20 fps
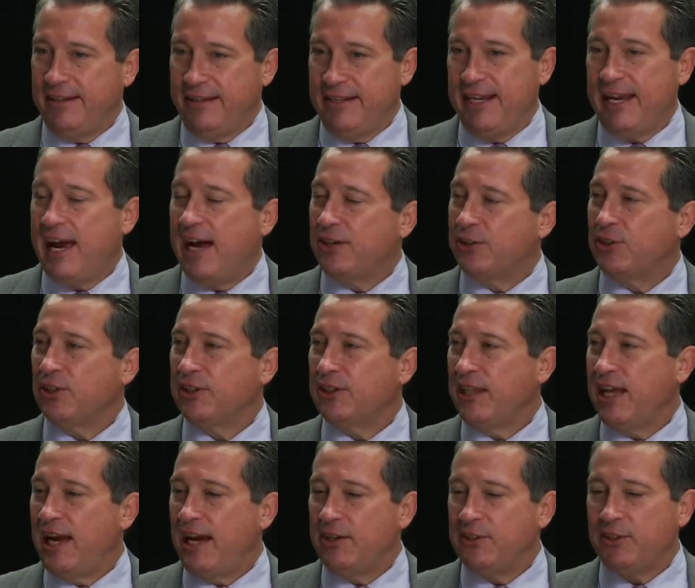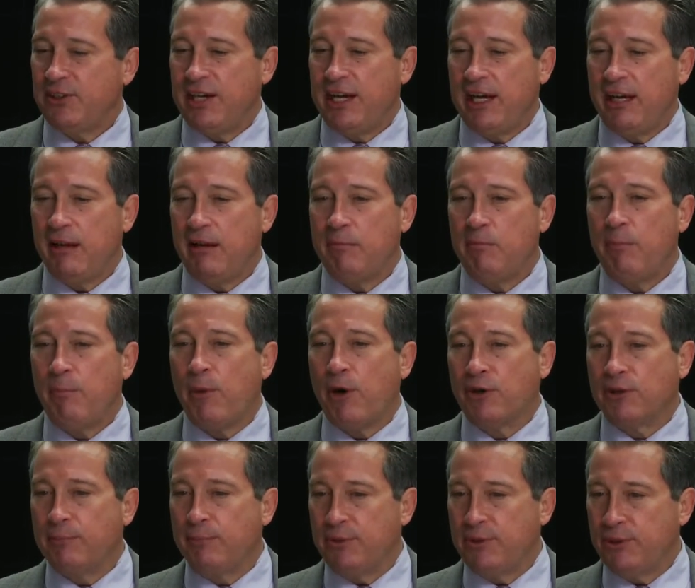the asset class, and
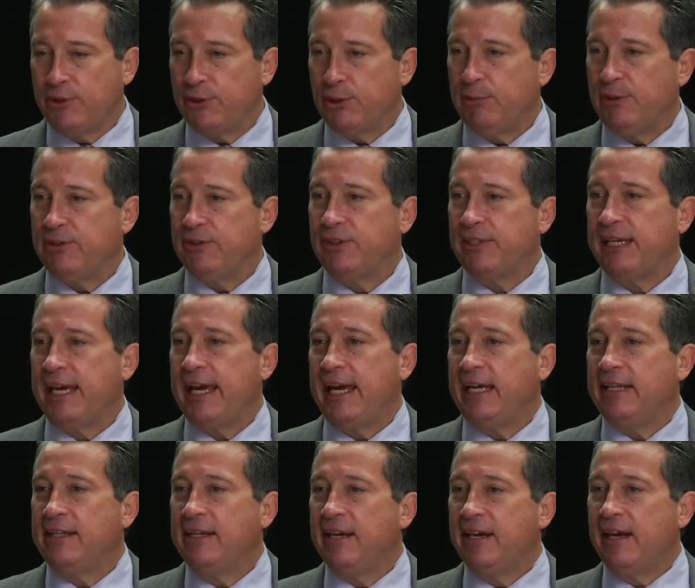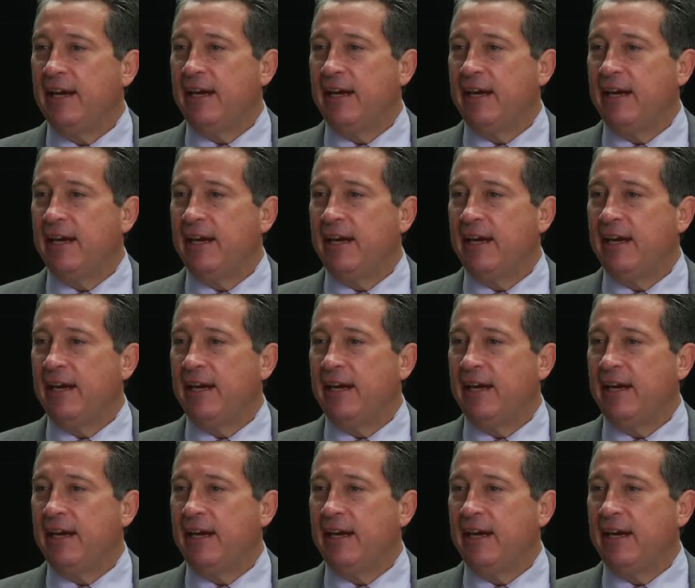market participants, again,